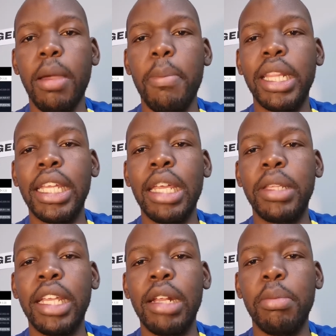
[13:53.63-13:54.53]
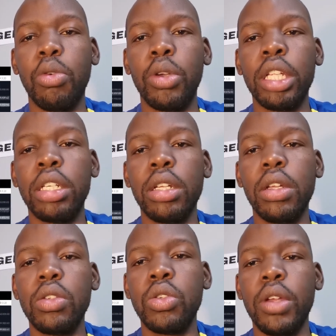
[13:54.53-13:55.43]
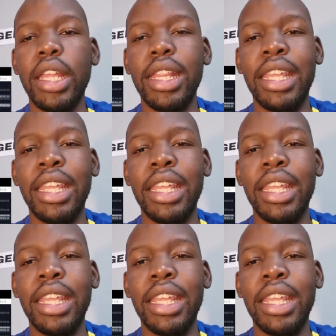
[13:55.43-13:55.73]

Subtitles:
But they kept getting broken. So